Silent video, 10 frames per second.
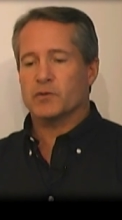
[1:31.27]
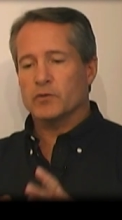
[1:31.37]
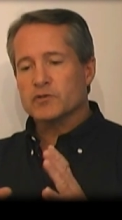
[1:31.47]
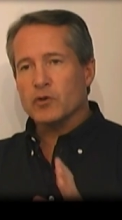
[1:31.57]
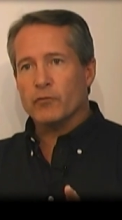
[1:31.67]

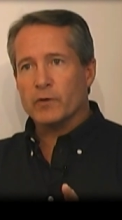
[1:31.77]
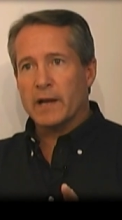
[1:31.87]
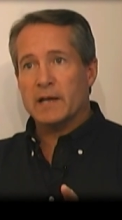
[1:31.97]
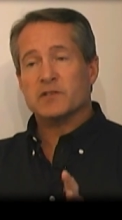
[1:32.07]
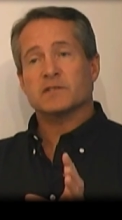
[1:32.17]
Those sulfur
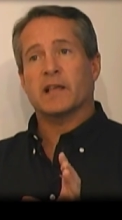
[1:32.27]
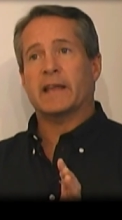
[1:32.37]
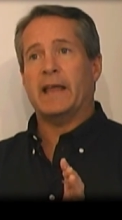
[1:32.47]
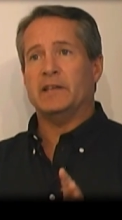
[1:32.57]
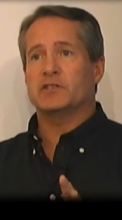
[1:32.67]
gases
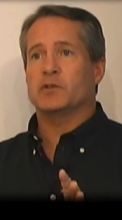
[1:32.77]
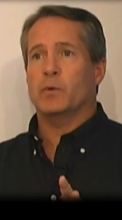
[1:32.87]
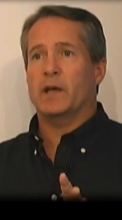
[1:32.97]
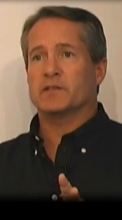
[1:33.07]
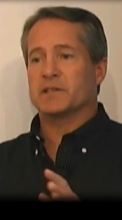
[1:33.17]
like
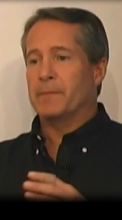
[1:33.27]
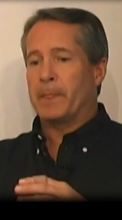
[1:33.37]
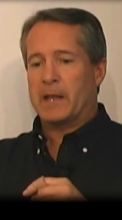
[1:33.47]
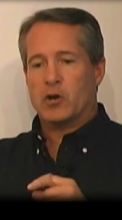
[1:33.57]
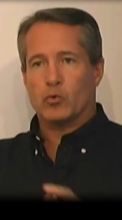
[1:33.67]
H2S
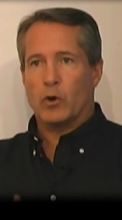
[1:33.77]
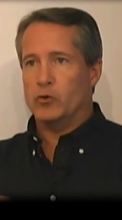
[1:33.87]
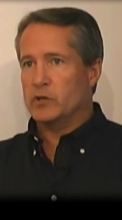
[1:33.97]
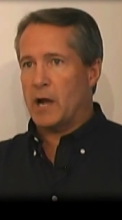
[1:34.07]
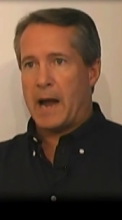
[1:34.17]

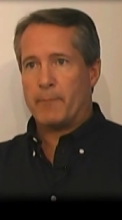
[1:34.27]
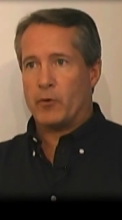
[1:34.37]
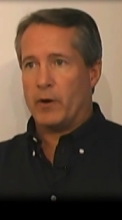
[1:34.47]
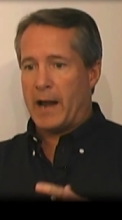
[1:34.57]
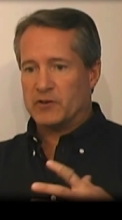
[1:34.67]
corrode
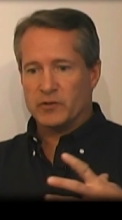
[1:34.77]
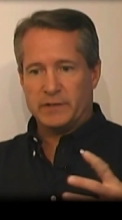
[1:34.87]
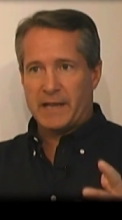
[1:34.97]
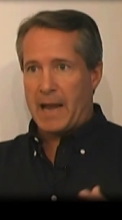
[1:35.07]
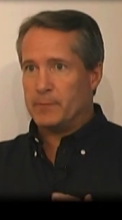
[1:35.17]
copper, actually
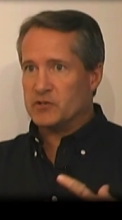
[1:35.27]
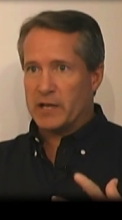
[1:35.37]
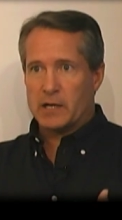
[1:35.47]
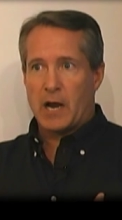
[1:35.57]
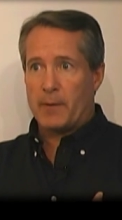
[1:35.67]
damage
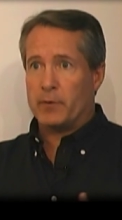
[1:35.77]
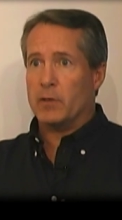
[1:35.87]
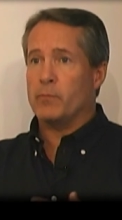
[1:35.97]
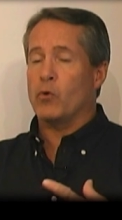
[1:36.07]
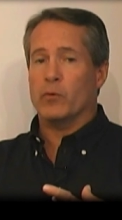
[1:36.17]
that copper to
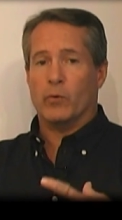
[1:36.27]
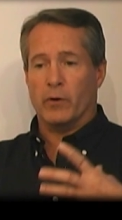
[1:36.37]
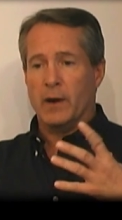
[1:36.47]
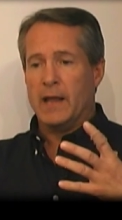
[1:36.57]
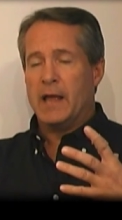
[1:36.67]
the point
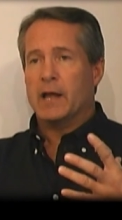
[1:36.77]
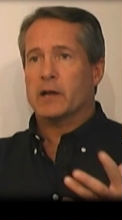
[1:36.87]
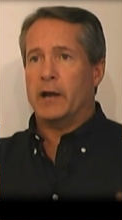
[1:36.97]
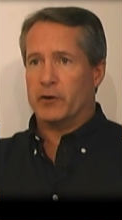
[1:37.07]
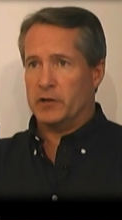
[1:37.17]
where
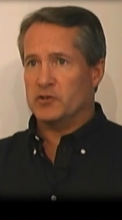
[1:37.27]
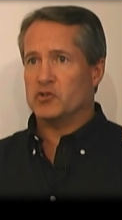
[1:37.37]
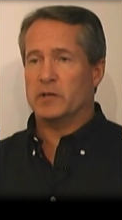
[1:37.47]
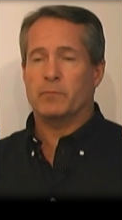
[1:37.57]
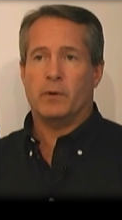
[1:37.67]
air
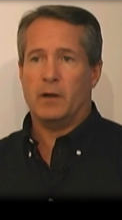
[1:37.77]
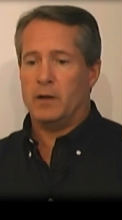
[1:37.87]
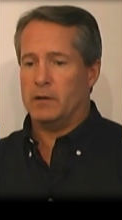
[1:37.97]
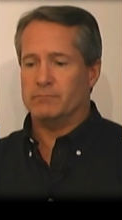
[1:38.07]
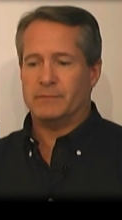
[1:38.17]
conditioning
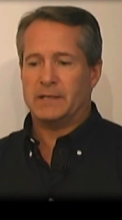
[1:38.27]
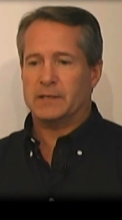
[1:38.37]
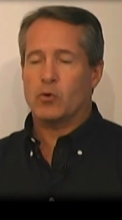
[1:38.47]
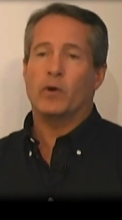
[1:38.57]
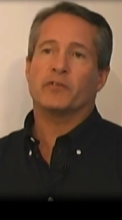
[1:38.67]
um, uh,
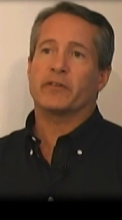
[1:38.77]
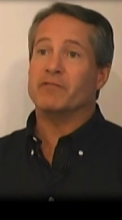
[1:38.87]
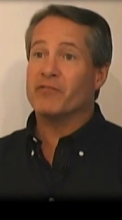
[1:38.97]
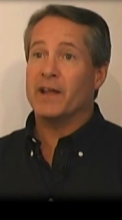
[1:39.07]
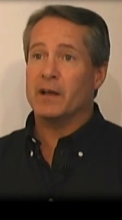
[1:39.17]
coils can
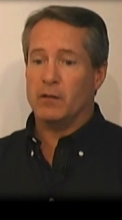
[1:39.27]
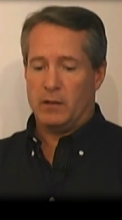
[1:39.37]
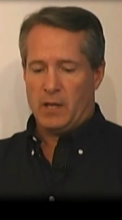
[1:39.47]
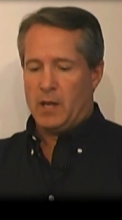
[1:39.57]
fail,